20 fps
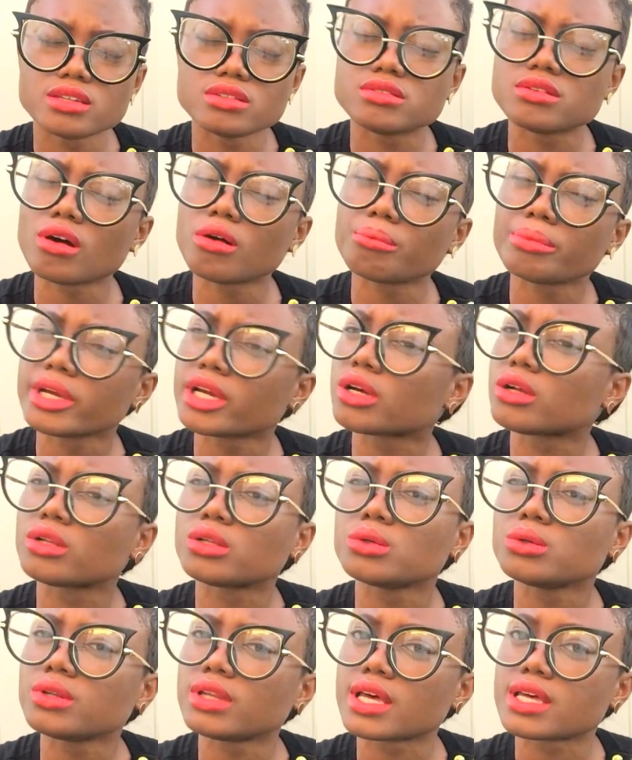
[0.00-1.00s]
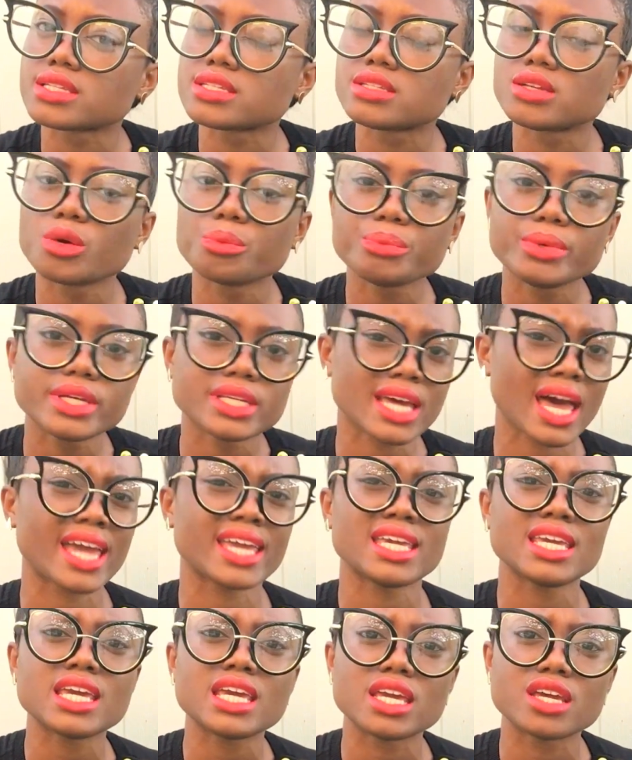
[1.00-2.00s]
Don't be clueless. Don't be
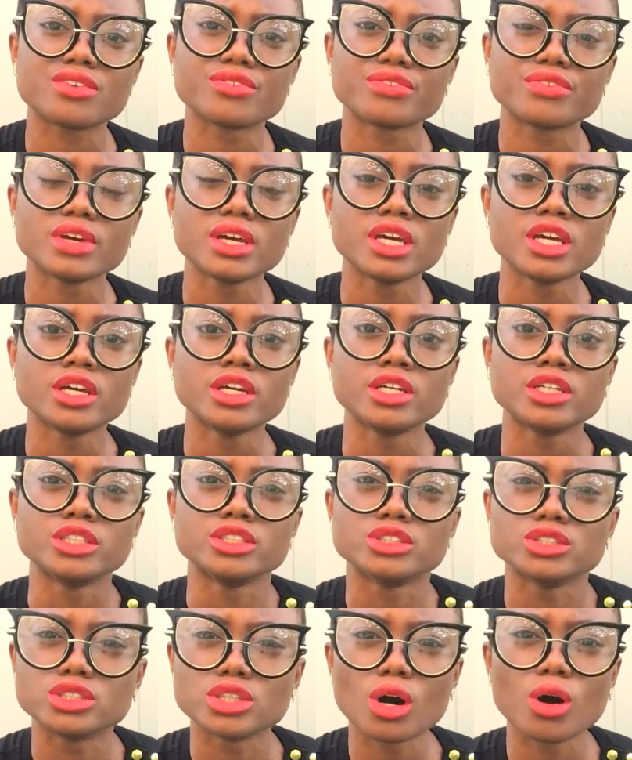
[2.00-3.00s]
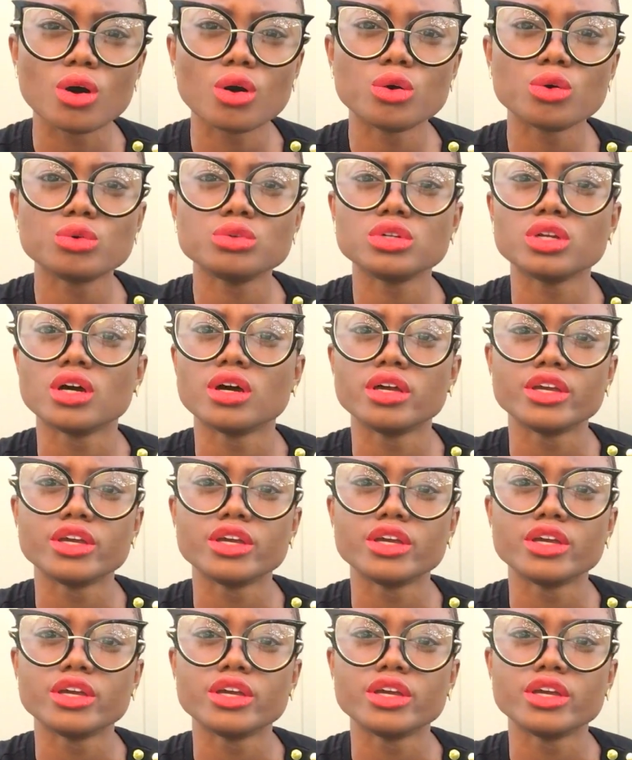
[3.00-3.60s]
naive. Don't,